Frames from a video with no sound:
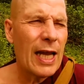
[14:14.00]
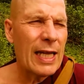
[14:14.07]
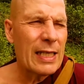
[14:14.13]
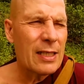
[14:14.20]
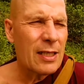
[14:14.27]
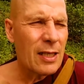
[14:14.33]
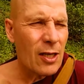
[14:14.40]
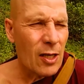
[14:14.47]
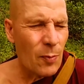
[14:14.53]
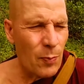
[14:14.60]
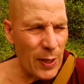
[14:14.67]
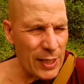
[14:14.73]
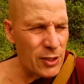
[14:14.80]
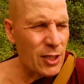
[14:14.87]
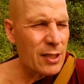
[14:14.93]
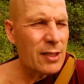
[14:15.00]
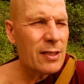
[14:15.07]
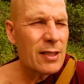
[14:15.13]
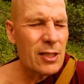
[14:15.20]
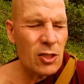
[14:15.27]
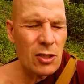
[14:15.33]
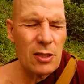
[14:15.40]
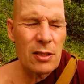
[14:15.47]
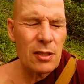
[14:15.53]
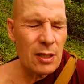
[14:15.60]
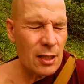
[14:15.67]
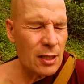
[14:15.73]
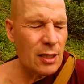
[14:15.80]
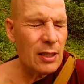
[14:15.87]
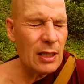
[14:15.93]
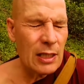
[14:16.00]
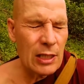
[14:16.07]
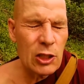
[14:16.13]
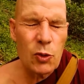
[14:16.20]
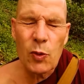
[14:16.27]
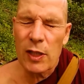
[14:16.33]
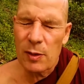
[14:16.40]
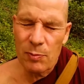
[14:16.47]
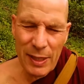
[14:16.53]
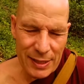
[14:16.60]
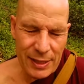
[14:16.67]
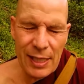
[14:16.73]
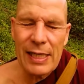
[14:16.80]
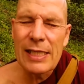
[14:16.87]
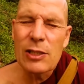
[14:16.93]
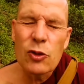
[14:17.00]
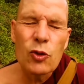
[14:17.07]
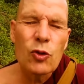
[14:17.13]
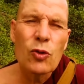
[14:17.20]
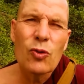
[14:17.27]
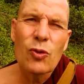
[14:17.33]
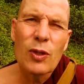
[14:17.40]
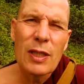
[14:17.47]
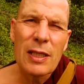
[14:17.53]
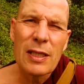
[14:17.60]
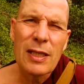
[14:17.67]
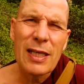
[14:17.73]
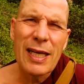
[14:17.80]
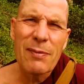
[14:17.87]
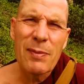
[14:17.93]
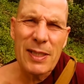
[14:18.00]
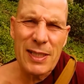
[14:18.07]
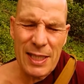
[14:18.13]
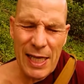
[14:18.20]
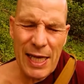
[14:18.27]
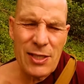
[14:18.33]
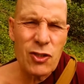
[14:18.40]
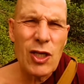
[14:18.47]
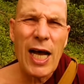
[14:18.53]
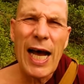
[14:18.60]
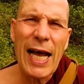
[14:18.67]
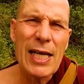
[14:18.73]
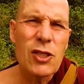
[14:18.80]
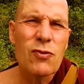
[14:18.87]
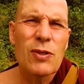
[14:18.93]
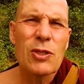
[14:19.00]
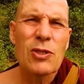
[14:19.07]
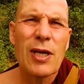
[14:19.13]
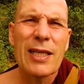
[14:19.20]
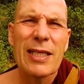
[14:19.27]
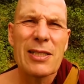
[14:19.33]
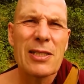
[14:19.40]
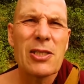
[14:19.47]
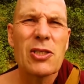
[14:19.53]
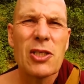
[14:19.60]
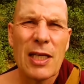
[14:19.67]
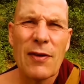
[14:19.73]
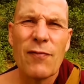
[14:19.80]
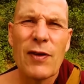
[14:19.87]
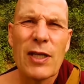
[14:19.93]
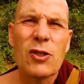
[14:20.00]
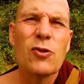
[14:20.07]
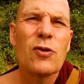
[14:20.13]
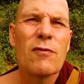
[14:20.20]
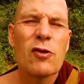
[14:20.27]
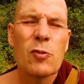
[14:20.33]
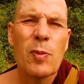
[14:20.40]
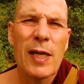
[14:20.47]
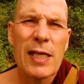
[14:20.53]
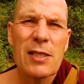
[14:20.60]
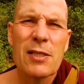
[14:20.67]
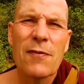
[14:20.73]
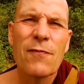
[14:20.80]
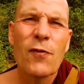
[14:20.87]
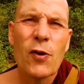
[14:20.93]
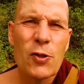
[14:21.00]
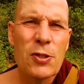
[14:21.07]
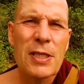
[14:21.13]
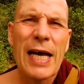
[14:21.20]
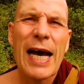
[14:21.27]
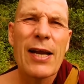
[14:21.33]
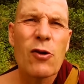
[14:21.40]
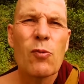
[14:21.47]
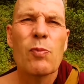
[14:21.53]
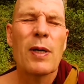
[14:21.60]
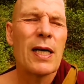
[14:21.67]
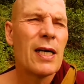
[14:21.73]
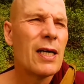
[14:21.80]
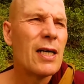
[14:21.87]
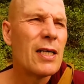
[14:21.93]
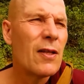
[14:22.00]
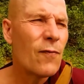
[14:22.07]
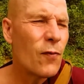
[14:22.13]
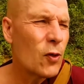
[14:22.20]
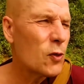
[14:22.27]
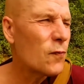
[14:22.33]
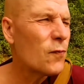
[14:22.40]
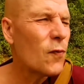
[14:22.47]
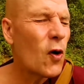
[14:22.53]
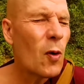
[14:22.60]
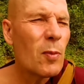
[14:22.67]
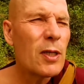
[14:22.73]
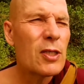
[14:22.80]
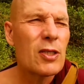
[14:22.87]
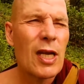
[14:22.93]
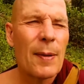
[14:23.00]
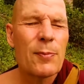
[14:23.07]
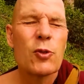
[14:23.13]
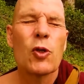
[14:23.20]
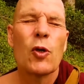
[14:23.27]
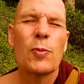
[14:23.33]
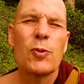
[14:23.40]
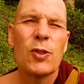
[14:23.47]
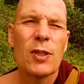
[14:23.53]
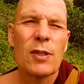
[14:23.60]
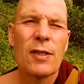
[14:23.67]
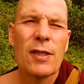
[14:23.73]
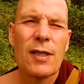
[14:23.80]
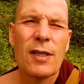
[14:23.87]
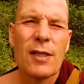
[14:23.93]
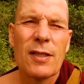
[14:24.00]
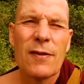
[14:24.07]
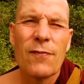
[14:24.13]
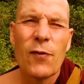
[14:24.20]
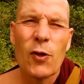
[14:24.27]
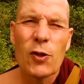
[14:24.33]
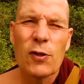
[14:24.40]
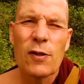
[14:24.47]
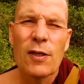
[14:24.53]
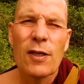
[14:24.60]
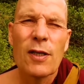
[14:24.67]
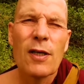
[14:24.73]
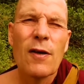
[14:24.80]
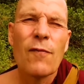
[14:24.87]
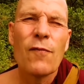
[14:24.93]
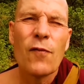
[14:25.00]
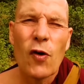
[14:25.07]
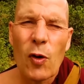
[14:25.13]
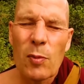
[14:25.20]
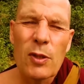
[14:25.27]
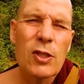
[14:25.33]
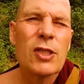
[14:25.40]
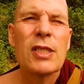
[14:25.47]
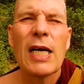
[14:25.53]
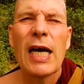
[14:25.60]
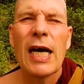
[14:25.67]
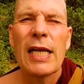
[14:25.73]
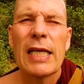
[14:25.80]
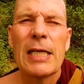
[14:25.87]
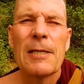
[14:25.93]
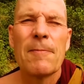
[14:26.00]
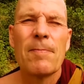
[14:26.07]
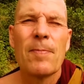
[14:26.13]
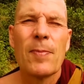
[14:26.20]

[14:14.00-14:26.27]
And compassion, this is what metta leads to. Metta has the highest result as this infinitude of space, the first Arupa, the first formless absorption, the first formless jhana.